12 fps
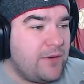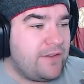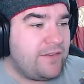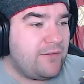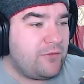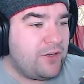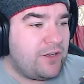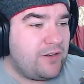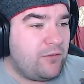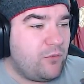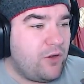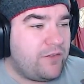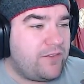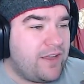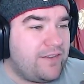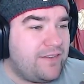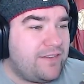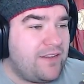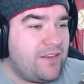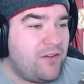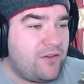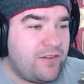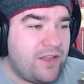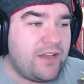See if we can, worst case, extend
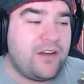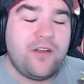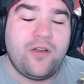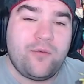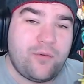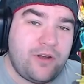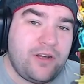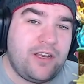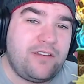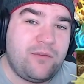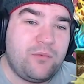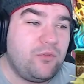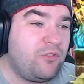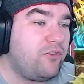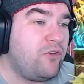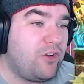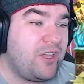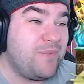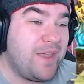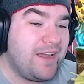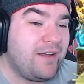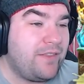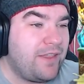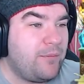knockdown. Won't need to. We'll just knock him
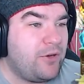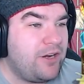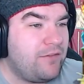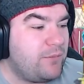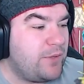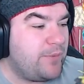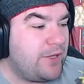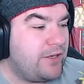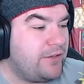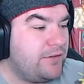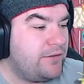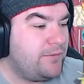out. That might even be better.